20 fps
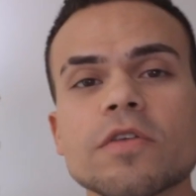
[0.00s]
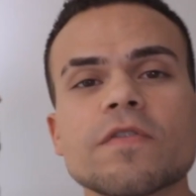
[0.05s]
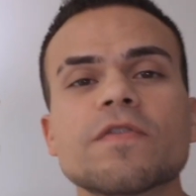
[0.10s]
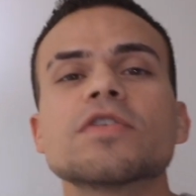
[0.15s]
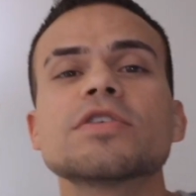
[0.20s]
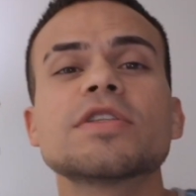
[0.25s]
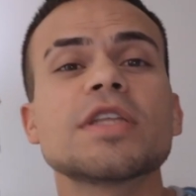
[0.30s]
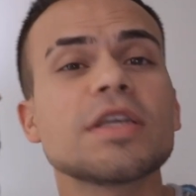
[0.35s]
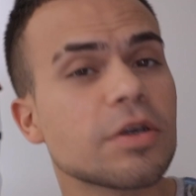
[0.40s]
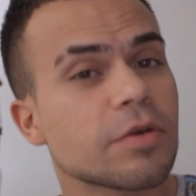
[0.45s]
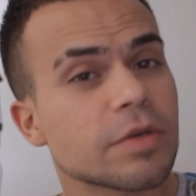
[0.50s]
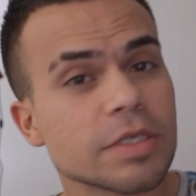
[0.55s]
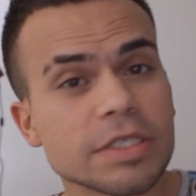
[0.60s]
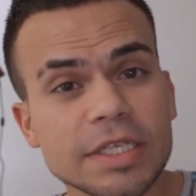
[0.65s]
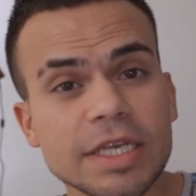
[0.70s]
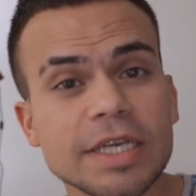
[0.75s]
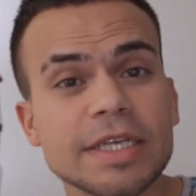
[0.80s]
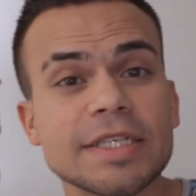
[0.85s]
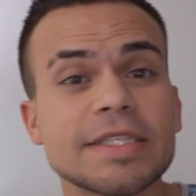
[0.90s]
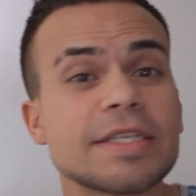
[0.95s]
So the first thing I want
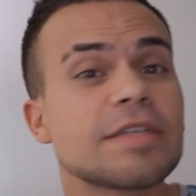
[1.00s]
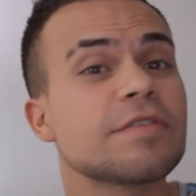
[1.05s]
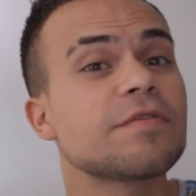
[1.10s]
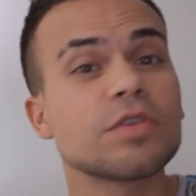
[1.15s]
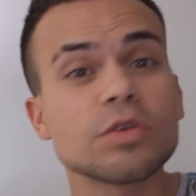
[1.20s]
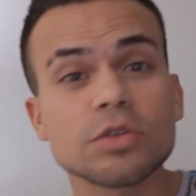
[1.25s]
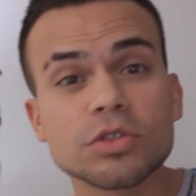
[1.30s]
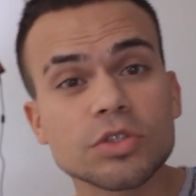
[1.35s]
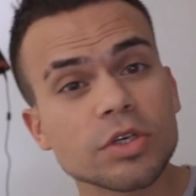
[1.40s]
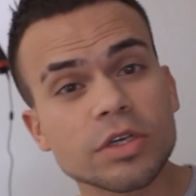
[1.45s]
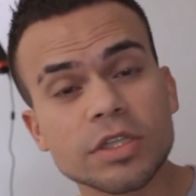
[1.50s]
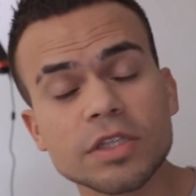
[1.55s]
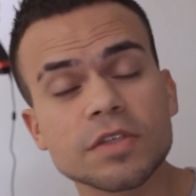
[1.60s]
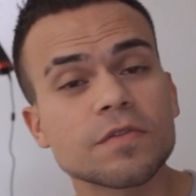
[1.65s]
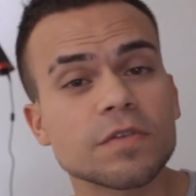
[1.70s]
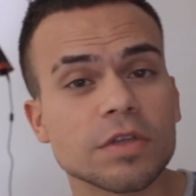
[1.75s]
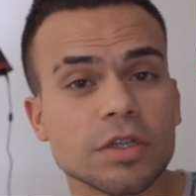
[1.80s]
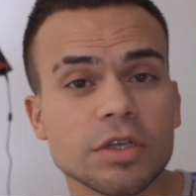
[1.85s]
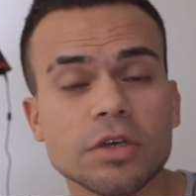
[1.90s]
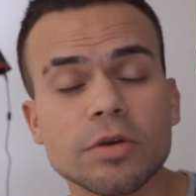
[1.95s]
to say is that if you enjoy this
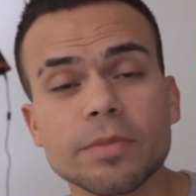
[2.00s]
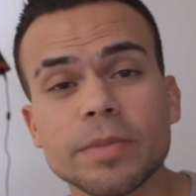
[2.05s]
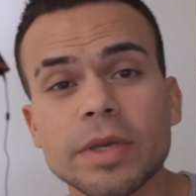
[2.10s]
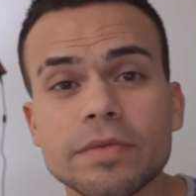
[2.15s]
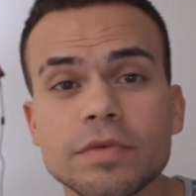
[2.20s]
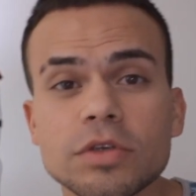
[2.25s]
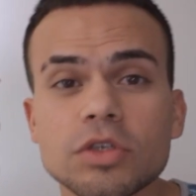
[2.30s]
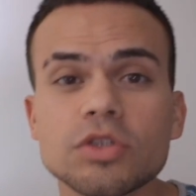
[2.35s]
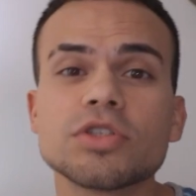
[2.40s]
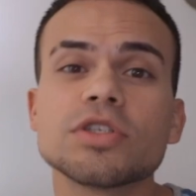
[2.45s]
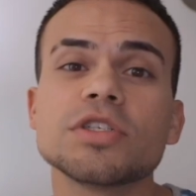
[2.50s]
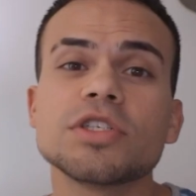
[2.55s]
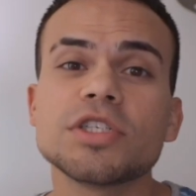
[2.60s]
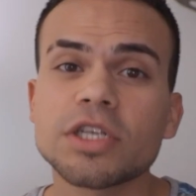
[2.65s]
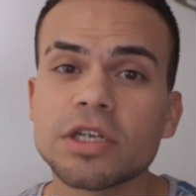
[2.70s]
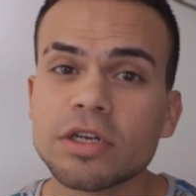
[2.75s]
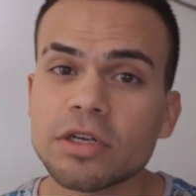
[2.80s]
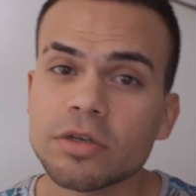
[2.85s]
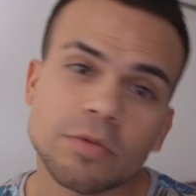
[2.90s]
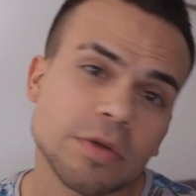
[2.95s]
video, maybe you should
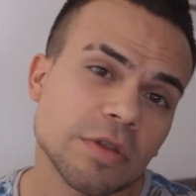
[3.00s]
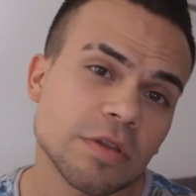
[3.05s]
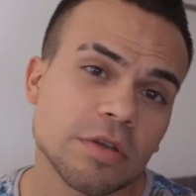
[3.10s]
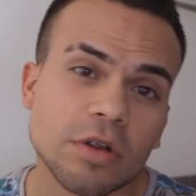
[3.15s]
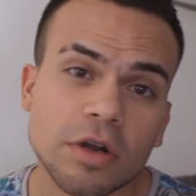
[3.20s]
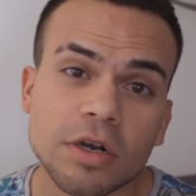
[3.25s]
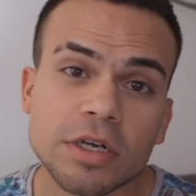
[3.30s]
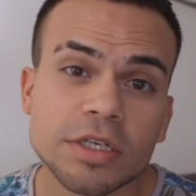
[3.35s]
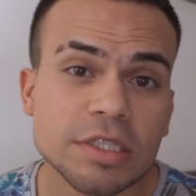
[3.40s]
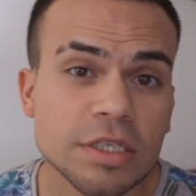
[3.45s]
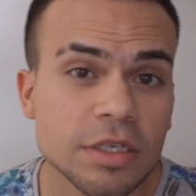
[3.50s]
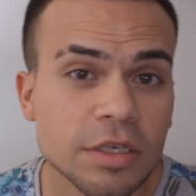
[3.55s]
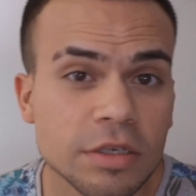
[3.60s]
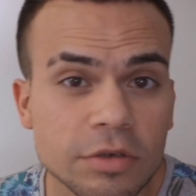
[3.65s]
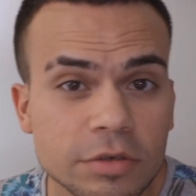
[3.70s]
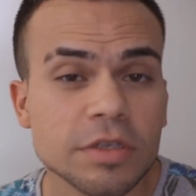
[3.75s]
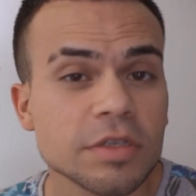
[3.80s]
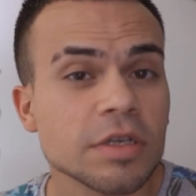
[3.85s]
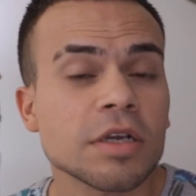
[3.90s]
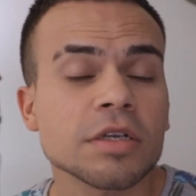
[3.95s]
share it with an RT,
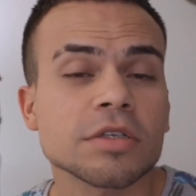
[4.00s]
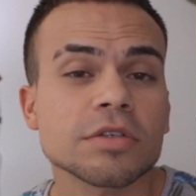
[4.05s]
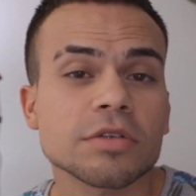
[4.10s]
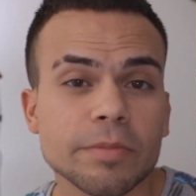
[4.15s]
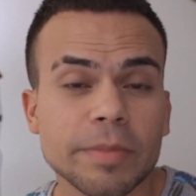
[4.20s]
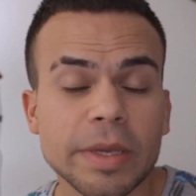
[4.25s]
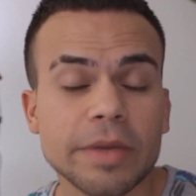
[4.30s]
a doctor.